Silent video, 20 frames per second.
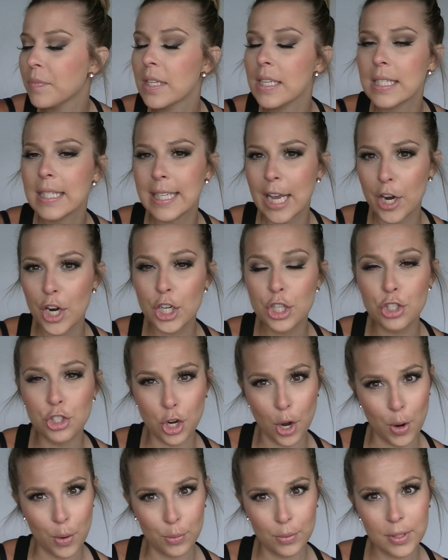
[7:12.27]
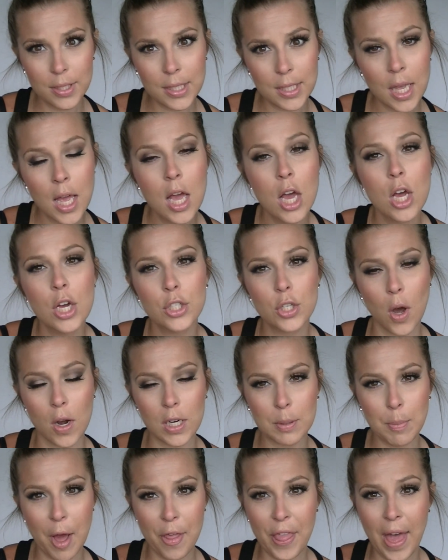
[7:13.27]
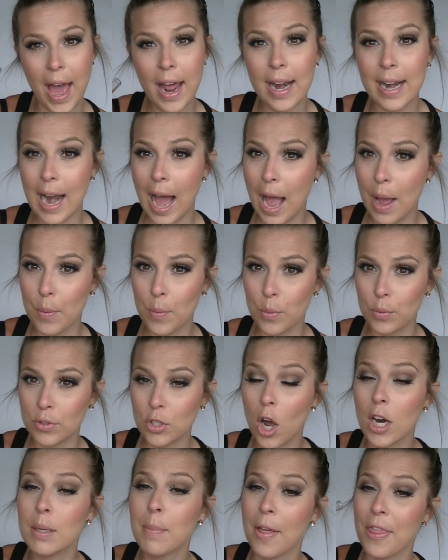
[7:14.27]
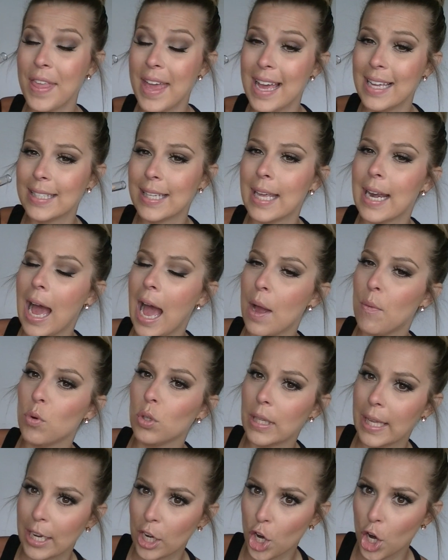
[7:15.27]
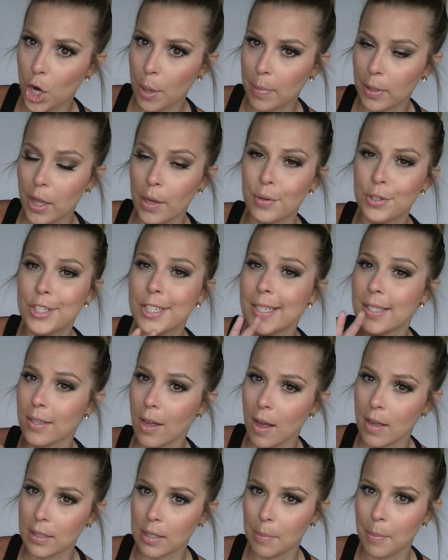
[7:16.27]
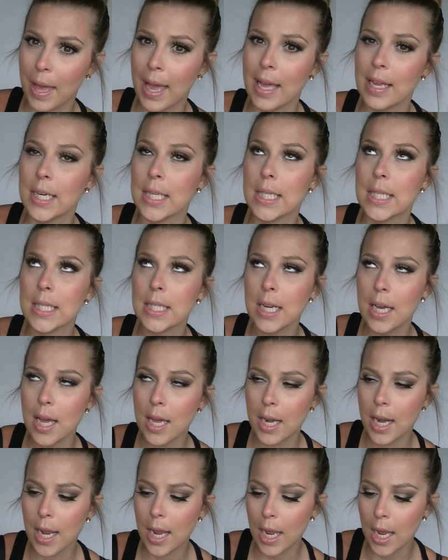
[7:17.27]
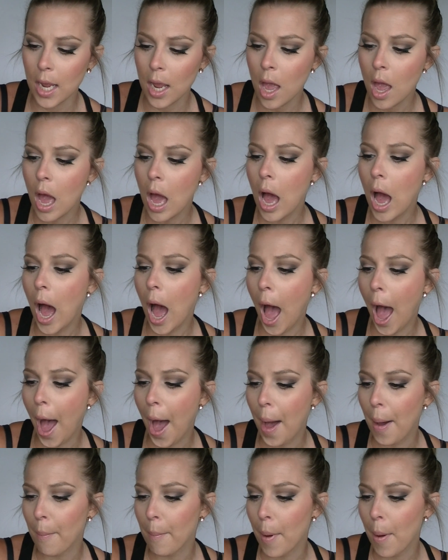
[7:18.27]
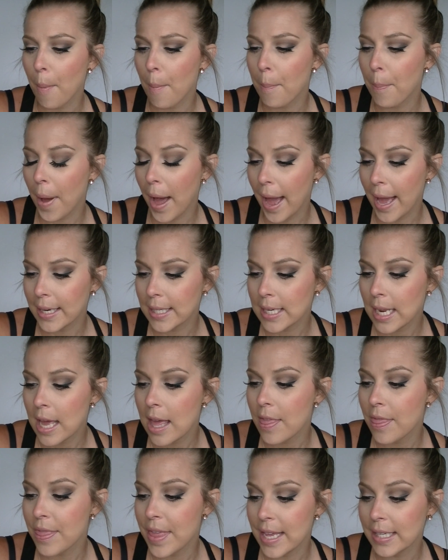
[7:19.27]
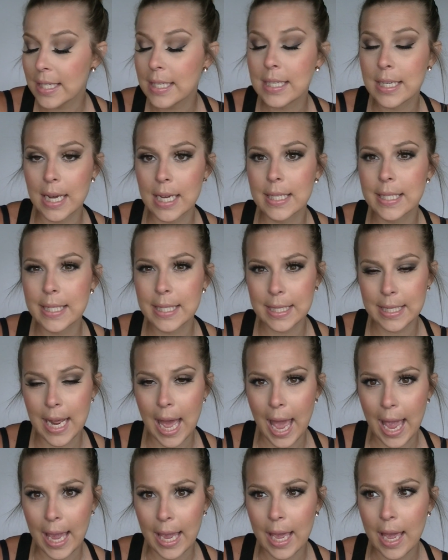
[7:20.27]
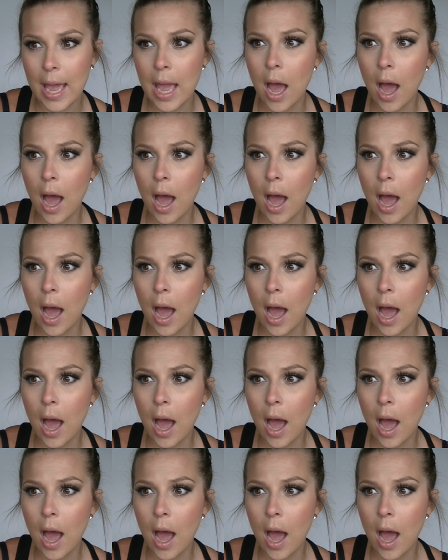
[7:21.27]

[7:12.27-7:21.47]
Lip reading: Sarah Jones talked about that, and I talked about this, and I will link her below. She's awesome and stunning, but this does stay.